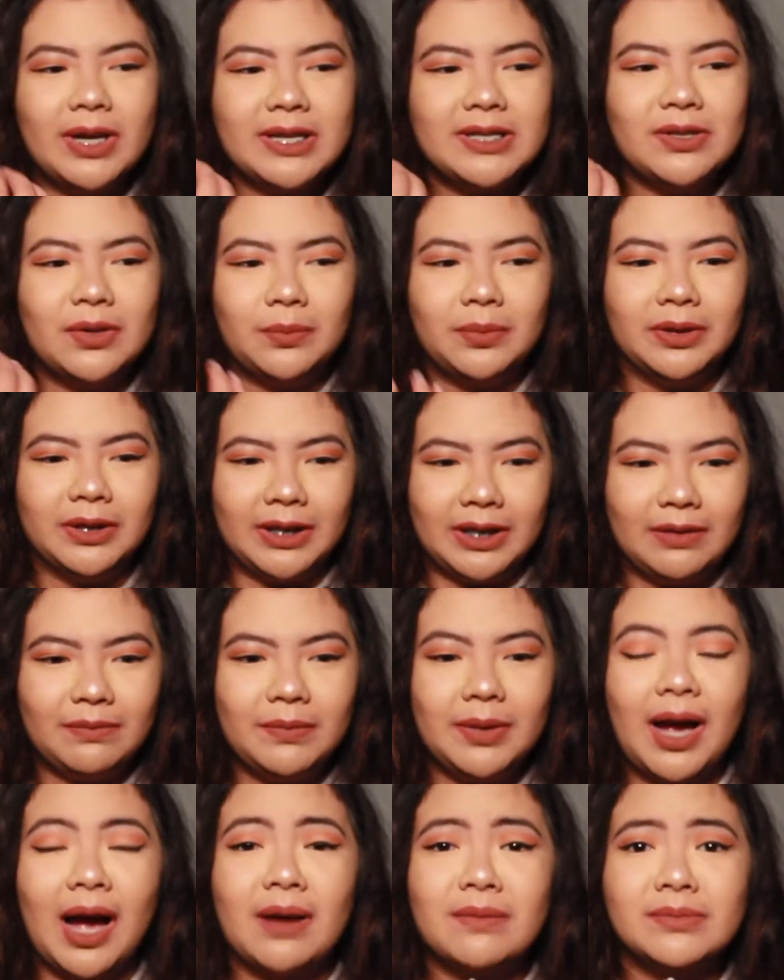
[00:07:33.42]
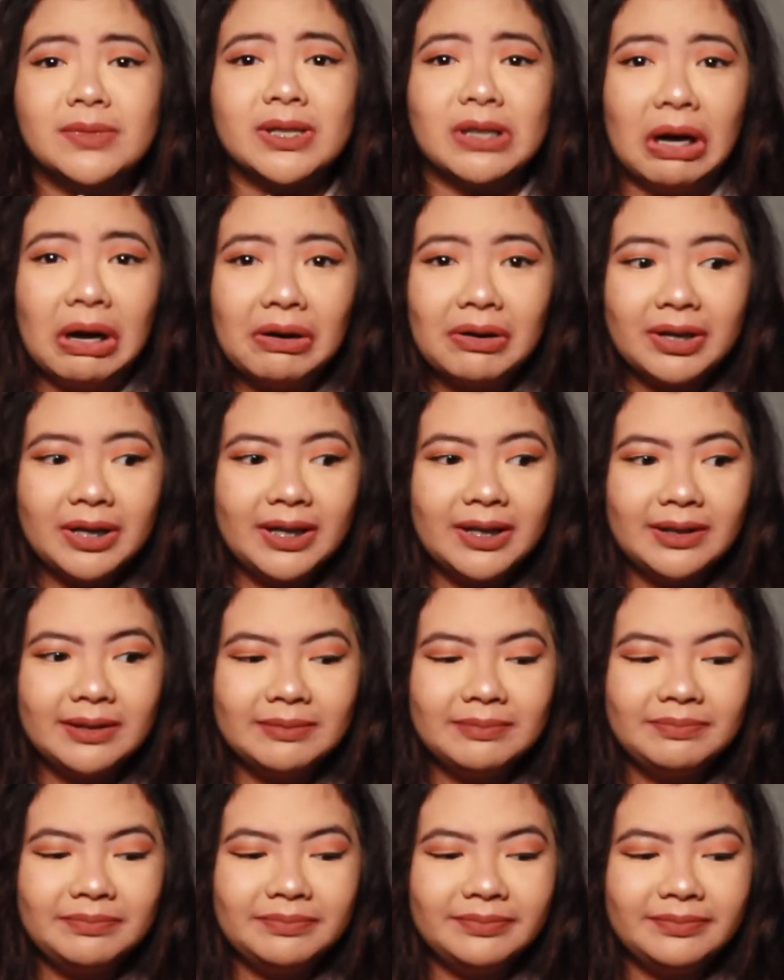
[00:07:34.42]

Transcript: you guys don't believe me, I'm sorry,